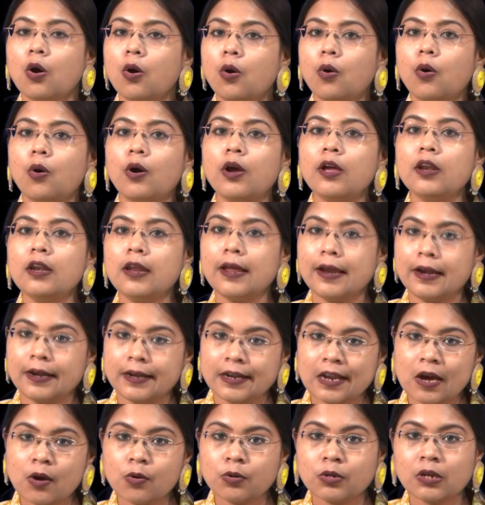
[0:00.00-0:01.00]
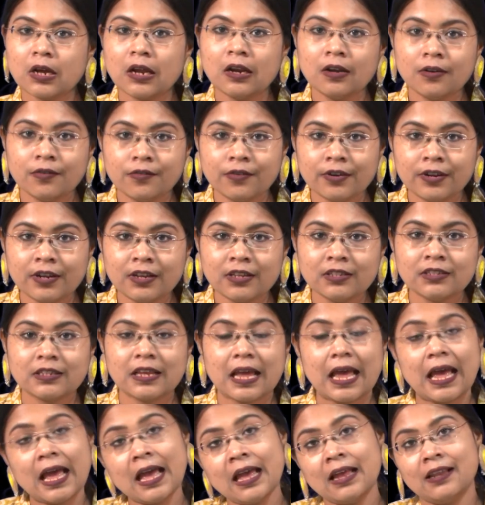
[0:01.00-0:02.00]
oil endowed countries
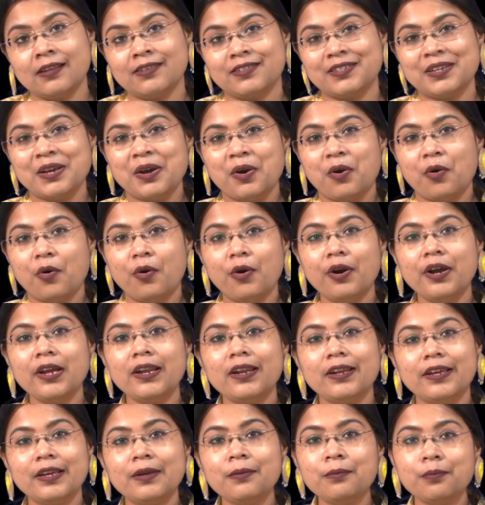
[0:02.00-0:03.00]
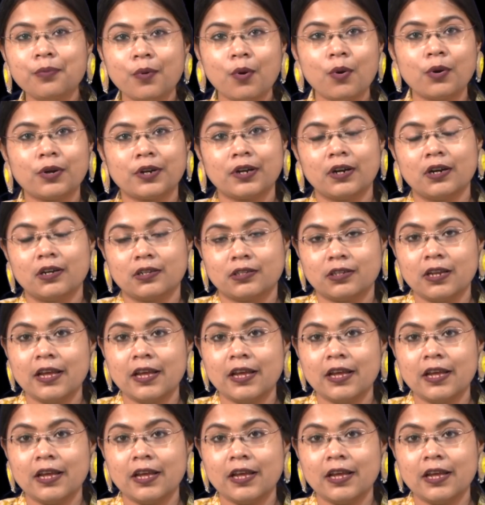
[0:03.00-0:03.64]
and oil importers,